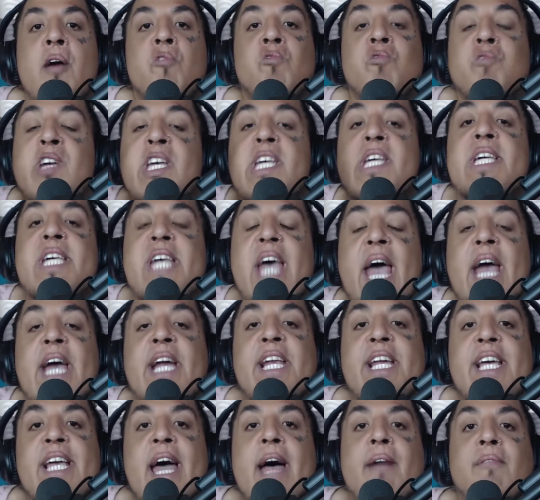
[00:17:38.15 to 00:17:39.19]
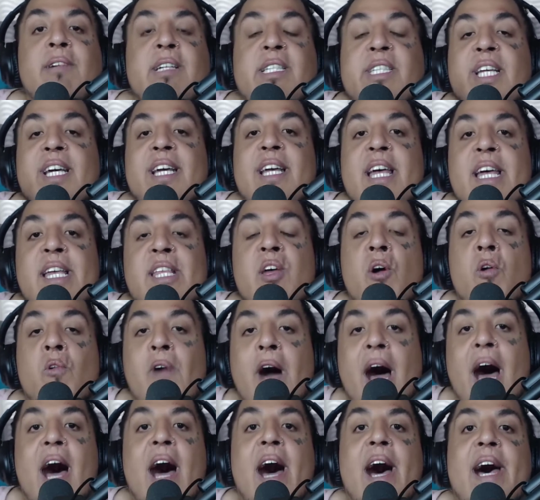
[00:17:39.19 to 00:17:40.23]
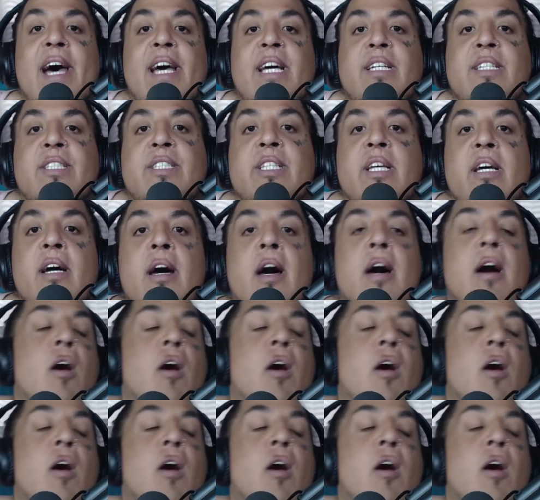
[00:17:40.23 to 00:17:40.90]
Regaining everything in your eyes.